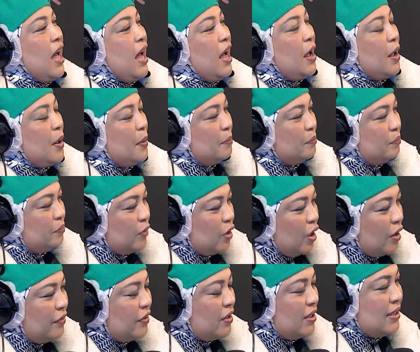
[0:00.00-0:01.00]
Go
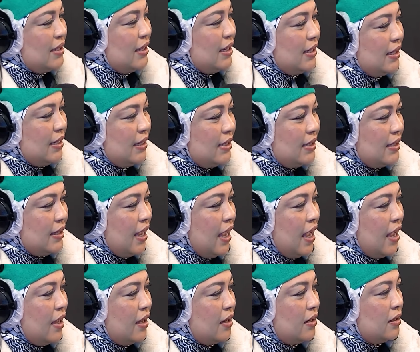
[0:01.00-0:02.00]
for the CT
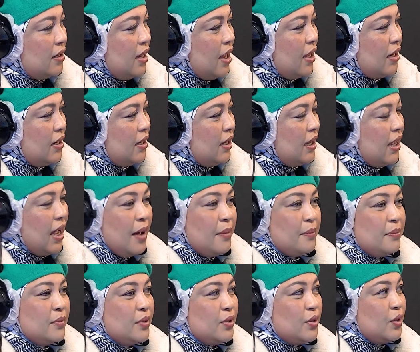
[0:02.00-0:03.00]
scan and he
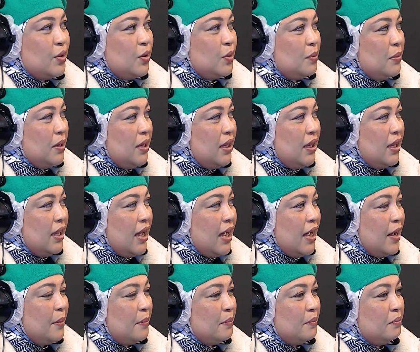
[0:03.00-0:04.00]
comes to me
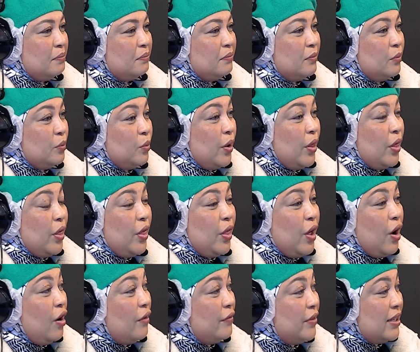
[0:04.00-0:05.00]
with
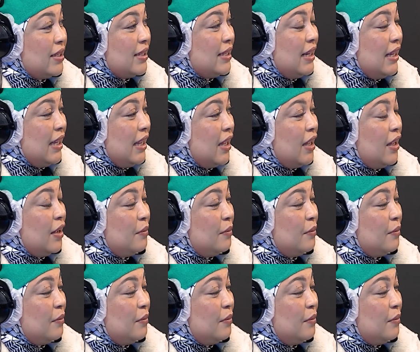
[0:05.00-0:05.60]
obviously